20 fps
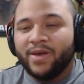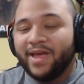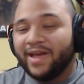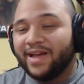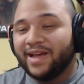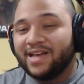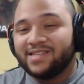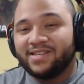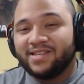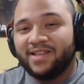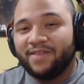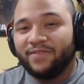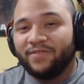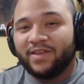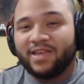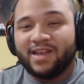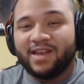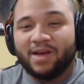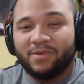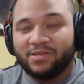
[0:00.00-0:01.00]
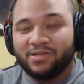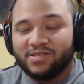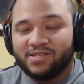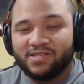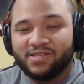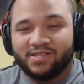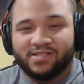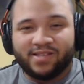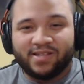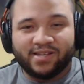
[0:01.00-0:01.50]
Hey guys, I definitely cannot wait to see
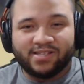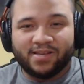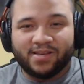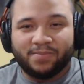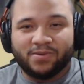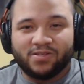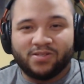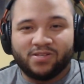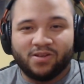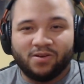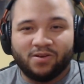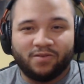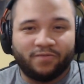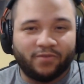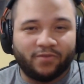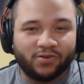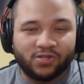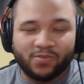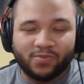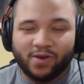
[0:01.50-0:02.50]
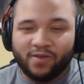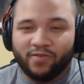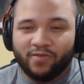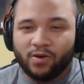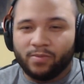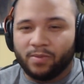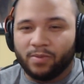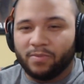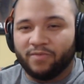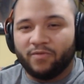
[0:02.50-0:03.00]
his next episode for Smallville,
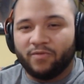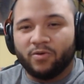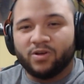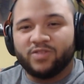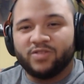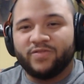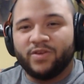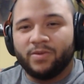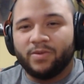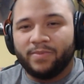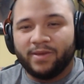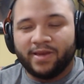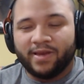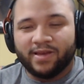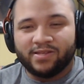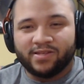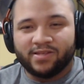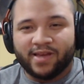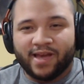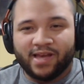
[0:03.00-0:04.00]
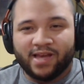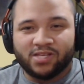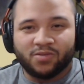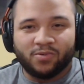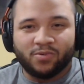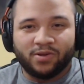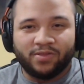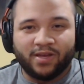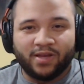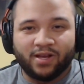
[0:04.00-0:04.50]
but before this video begins, guys, I
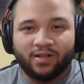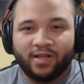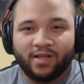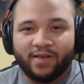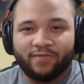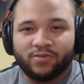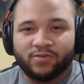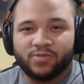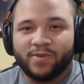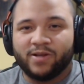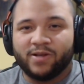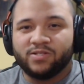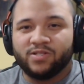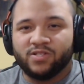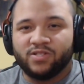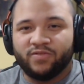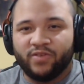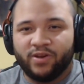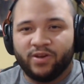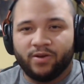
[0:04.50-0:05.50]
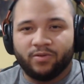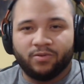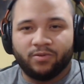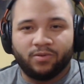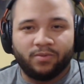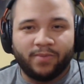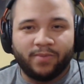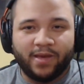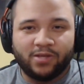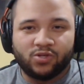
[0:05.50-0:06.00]
want to thank Clay for sponsoring this video through
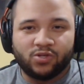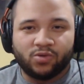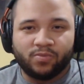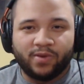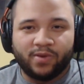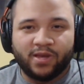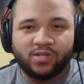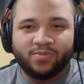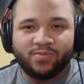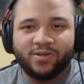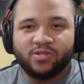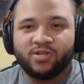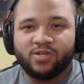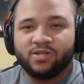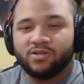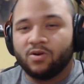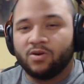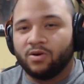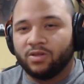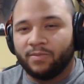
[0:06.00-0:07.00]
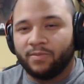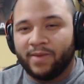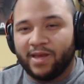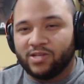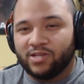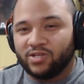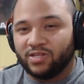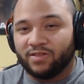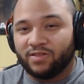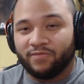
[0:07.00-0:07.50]
the Patreon page. Make sure you go on the page,
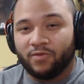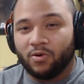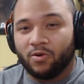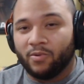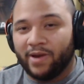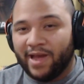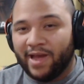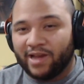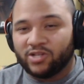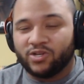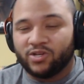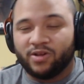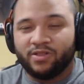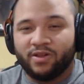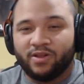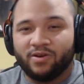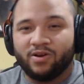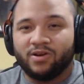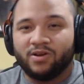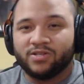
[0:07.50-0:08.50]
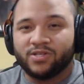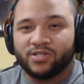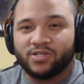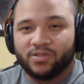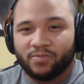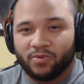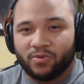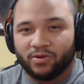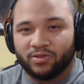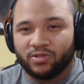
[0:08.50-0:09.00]
get the full reaction on there, and also
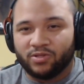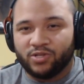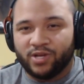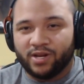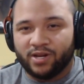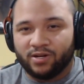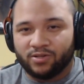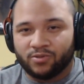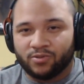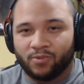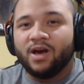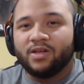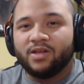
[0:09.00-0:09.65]
support the channel as well.